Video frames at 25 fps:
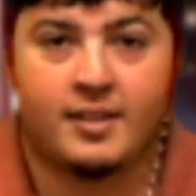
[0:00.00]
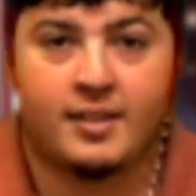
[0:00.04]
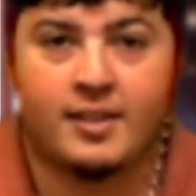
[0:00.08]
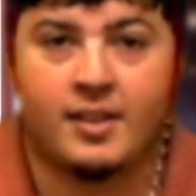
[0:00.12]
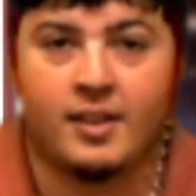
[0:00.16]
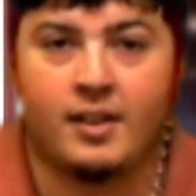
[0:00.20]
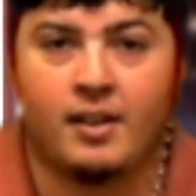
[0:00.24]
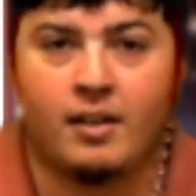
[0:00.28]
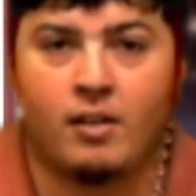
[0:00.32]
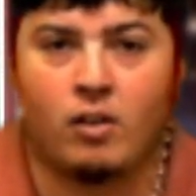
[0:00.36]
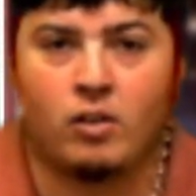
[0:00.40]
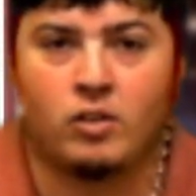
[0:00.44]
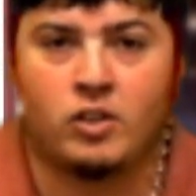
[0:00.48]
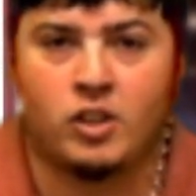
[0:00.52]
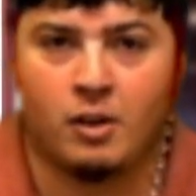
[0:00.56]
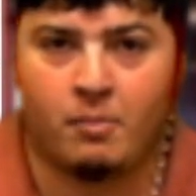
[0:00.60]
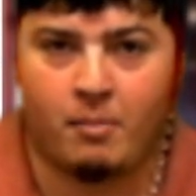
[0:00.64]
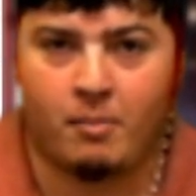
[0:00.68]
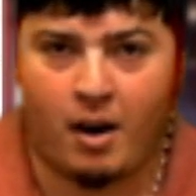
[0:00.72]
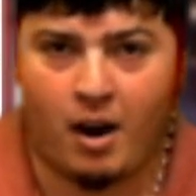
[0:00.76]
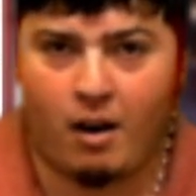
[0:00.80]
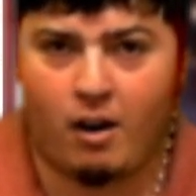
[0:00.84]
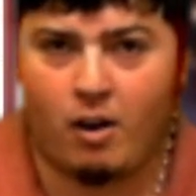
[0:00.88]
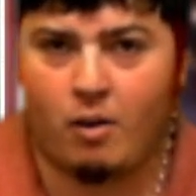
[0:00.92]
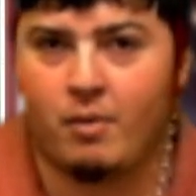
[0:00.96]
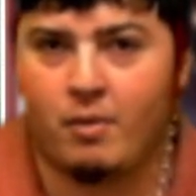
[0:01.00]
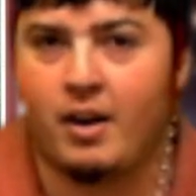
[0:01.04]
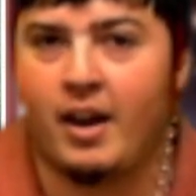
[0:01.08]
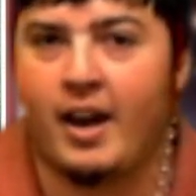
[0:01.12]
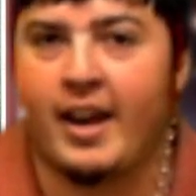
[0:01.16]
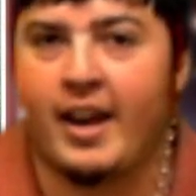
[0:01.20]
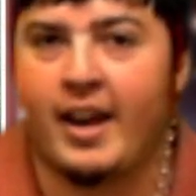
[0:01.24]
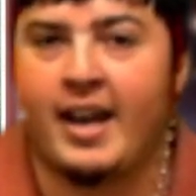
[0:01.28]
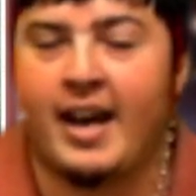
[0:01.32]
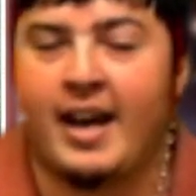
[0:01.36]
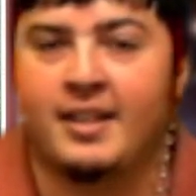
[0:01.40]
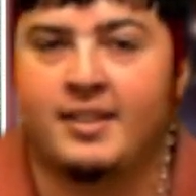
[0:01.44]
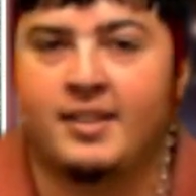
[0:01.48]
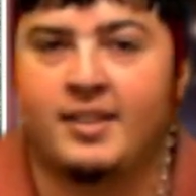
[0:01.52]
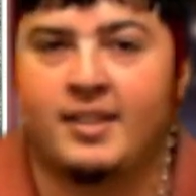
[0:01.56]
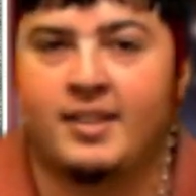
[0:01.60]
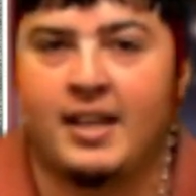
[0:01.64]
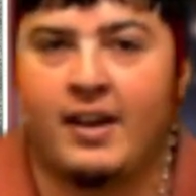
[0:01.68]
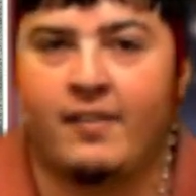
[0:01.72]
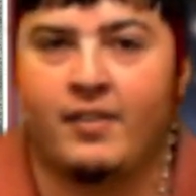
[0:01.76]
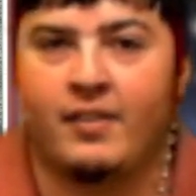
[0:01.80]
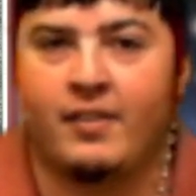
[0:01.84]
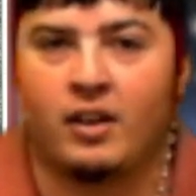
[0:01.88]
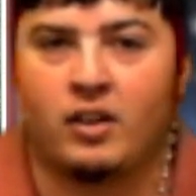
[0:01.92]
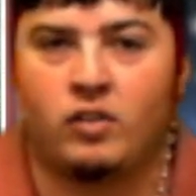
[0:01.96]
Tomorrow night at
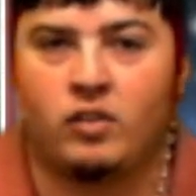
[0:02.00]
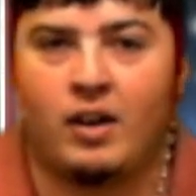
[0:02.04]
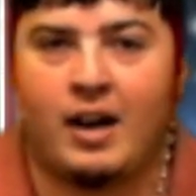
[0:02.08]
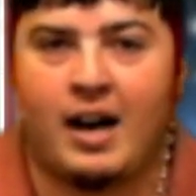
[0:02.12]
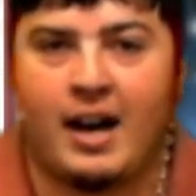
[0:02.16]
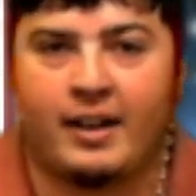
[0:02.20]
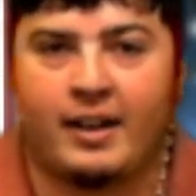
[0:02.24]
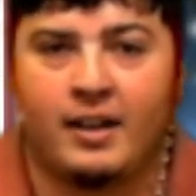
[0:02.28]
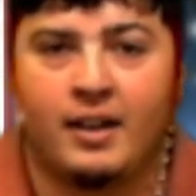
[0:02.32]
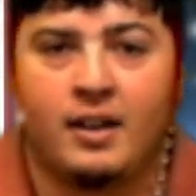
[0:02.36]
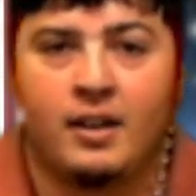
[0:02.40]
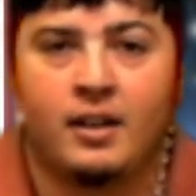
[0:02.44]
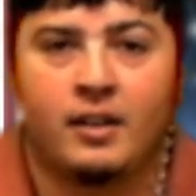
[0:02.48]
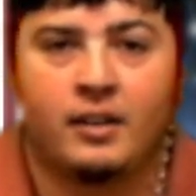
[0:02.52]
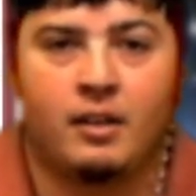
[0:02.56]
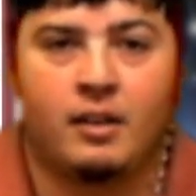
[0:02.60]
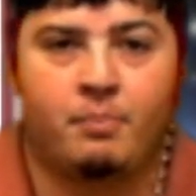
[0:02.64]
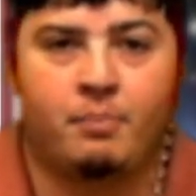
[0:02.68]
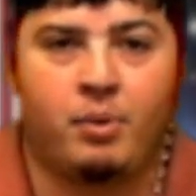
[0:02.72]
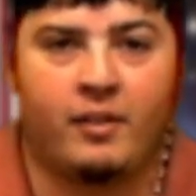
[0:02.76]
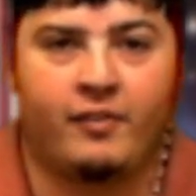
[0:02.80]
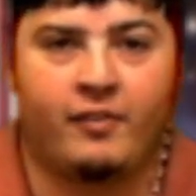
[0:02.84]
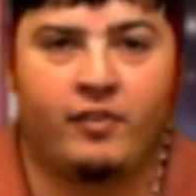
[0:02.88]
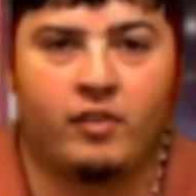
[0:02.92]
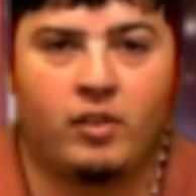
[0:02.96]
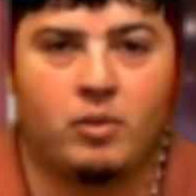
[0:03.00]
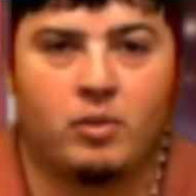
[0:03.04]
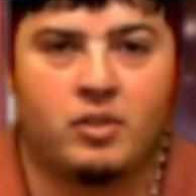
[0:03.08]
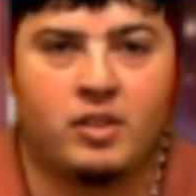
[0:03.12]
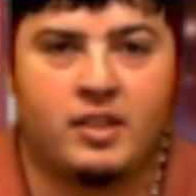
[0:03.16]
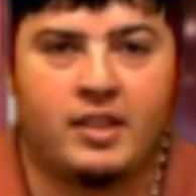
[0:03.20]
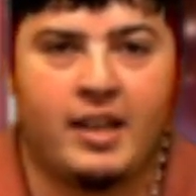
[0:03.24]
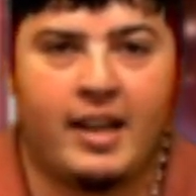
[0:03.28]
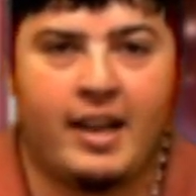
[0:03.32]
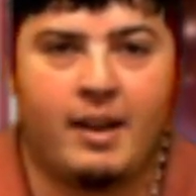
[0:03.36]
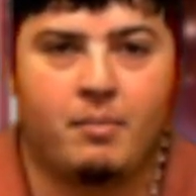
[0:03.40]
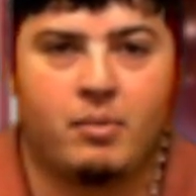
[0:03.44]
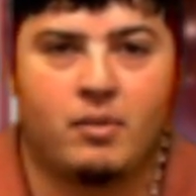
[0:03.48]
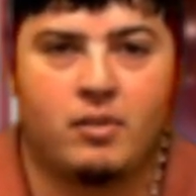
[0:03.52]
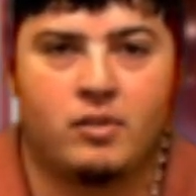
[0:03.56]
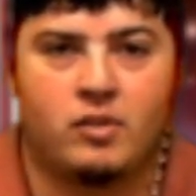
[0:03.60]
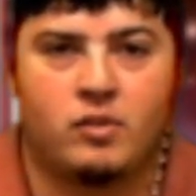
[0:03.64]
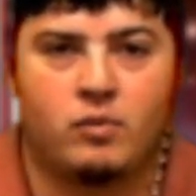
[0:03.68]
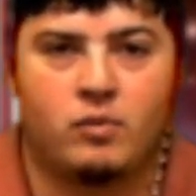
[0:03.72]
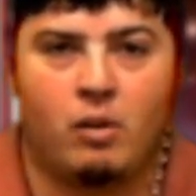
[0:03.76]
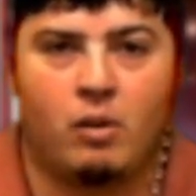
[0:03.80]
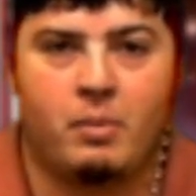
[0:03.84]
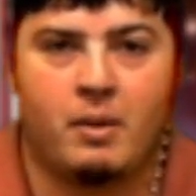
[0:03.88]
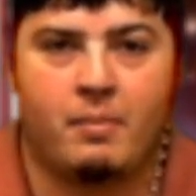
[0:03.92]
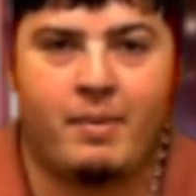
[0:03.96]
7 o'clock, the Buffalo
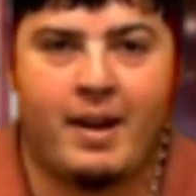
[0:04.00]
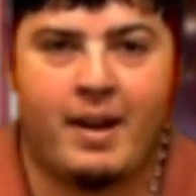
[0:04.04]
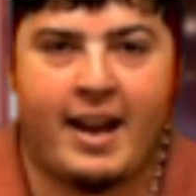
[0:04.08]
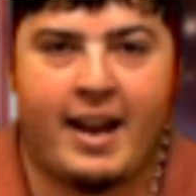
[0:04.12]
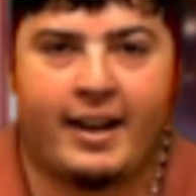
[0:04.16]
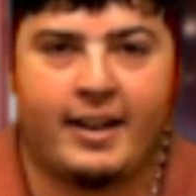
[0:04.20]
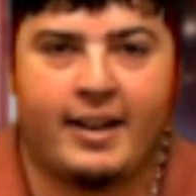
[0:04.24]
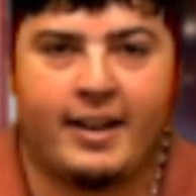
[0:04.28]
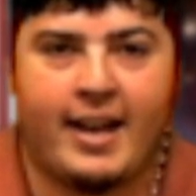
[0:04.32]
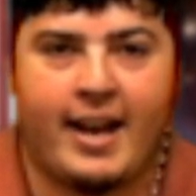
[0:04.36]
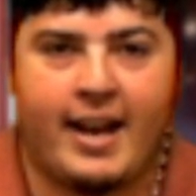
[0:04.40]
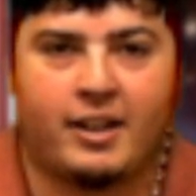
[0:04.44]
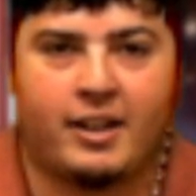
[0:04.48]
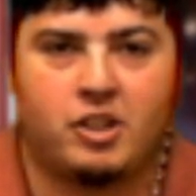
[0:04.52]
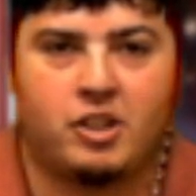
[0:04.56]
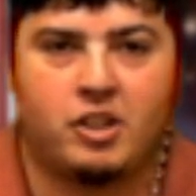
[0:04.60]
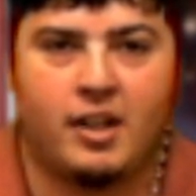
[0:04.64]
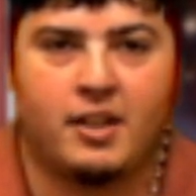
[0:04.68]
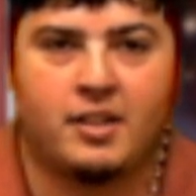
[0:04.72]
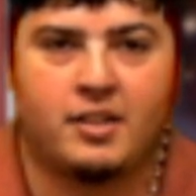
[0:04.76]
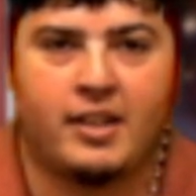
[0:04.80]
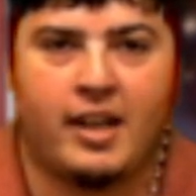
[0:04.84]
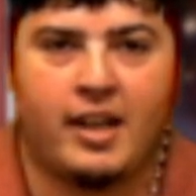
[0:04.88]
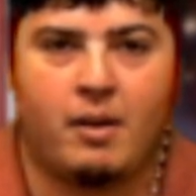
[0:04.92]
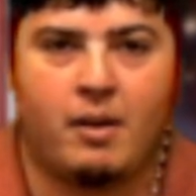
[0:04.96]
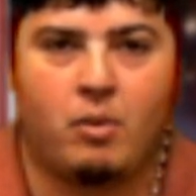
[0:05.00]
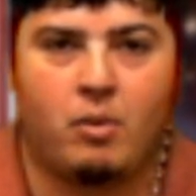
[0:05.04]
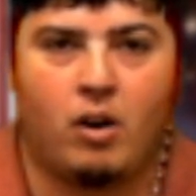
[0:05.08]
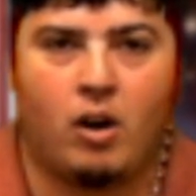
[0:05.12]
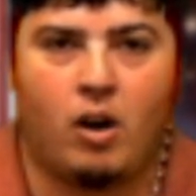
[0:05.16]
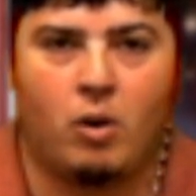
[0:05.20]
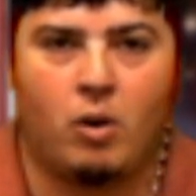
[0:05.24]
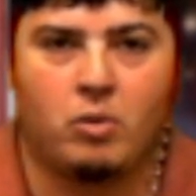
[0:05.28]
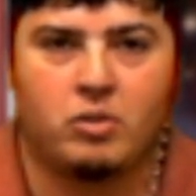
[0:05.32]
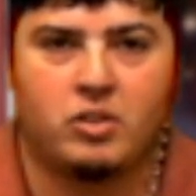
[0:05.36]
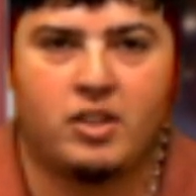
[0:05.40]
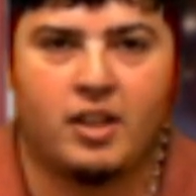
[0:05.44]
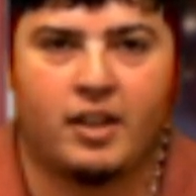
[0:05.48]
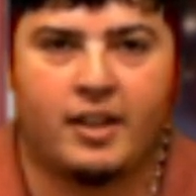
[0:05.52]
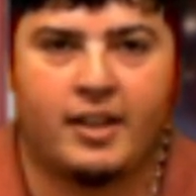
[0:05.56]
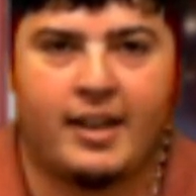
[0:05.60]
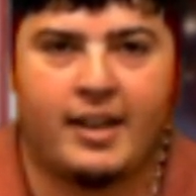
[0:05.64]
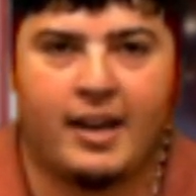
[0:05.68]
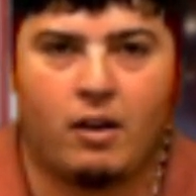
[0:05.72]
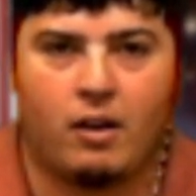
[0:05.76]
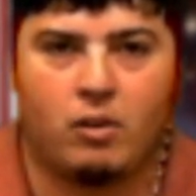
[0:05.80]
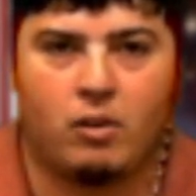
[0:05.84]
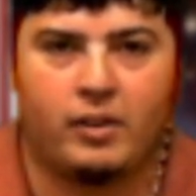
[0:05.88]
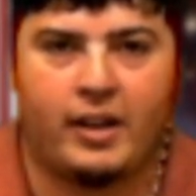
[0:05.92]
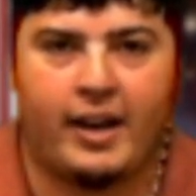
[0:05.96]
Sabres will be back in action as they will host the
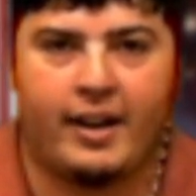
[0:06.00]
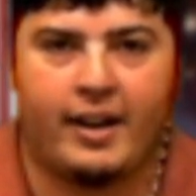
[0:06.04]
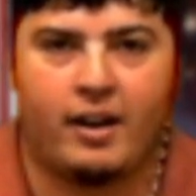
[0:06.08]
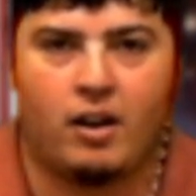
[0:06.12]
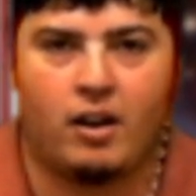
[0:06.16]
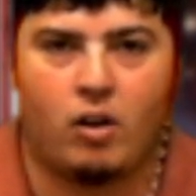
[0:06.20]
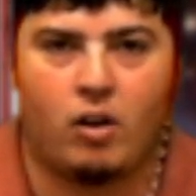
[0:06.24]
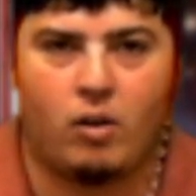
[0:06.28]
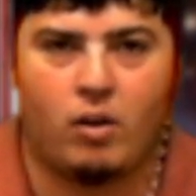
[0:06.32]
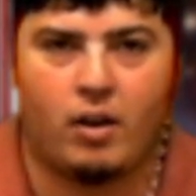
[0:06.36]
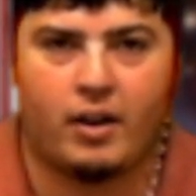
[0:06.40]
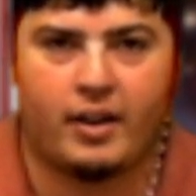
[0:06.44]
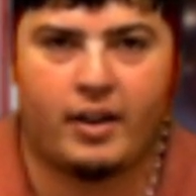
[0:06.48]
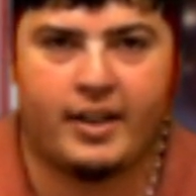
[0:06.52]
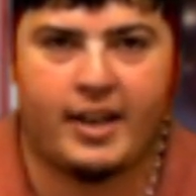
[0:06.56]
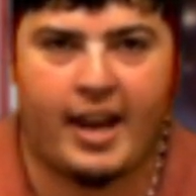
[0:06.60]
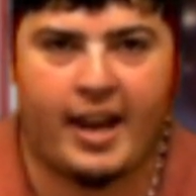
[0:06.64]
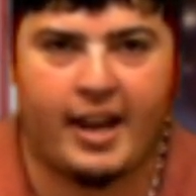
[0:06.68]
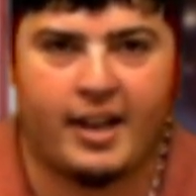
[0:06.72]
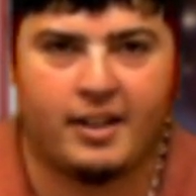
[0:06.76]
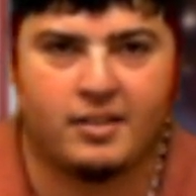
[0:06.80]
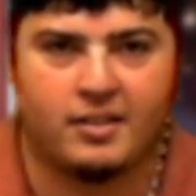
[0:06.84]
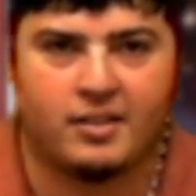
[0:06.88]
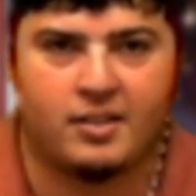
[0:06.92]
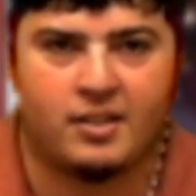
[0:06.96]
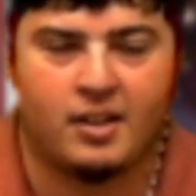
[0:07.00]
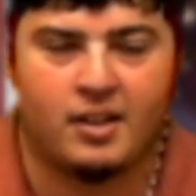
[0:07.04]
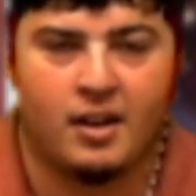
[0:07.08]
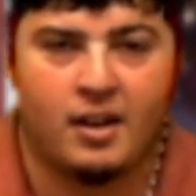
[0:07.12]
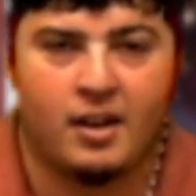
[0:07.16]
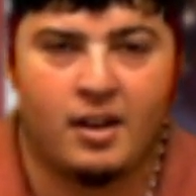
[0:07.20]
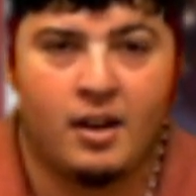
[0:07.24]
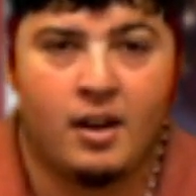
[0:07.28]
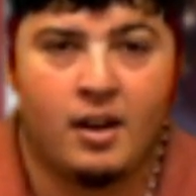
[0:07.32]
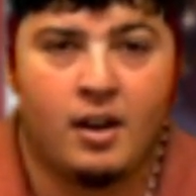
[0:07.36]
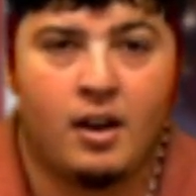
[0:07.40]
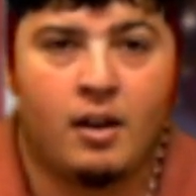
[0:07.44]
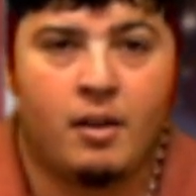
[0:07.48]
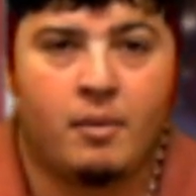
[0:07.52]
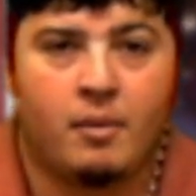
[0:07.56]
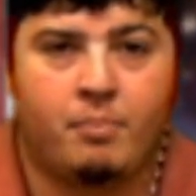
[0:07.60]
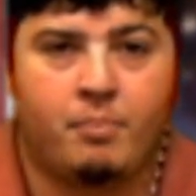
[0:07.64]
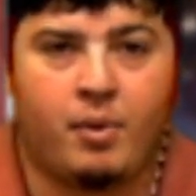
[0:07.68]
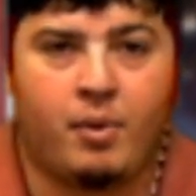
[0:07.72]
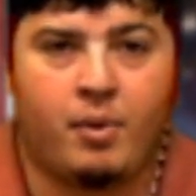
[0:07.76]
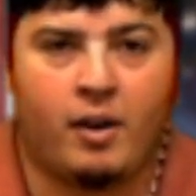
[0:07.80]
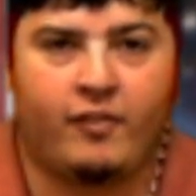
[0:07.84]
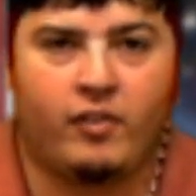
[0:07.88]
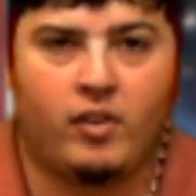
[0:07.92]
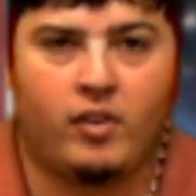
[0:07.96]
Carolina Hurricanes.
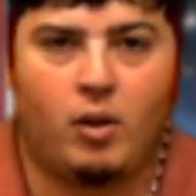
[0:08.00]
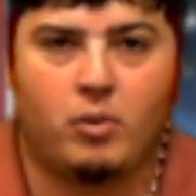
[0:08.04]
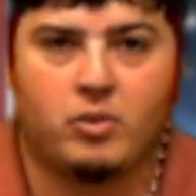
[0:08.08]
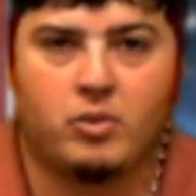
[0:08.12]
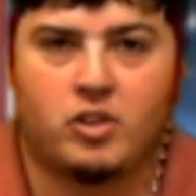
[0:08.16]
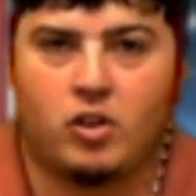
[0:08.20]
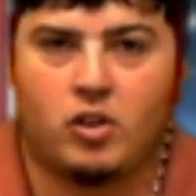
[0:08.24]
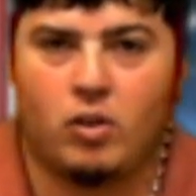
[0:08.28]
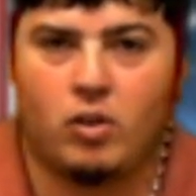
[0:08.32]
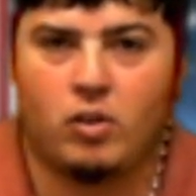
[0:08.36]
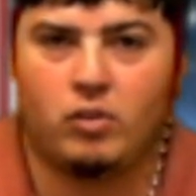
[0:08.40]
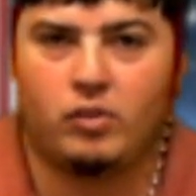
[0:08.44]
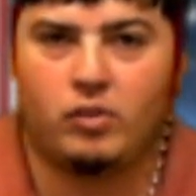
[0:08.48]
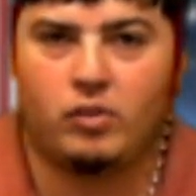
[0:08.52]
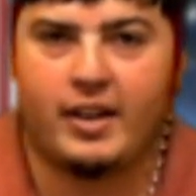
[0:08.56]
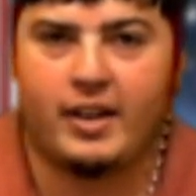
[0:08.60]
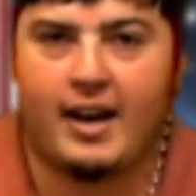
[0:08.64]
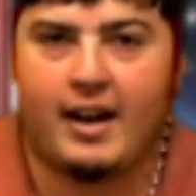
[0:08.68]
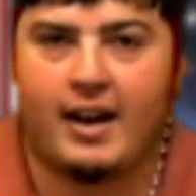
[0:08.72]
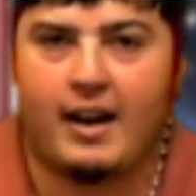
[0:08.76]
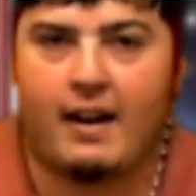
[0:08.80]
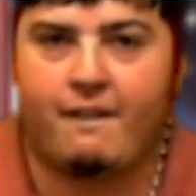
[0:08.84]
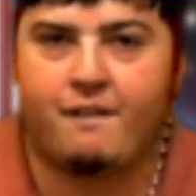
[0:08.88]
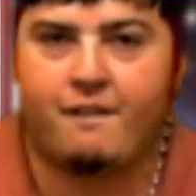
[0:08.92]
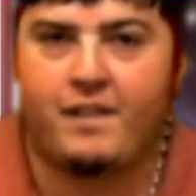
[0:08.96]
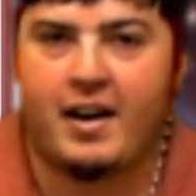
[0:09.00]
Buffalo is currently on a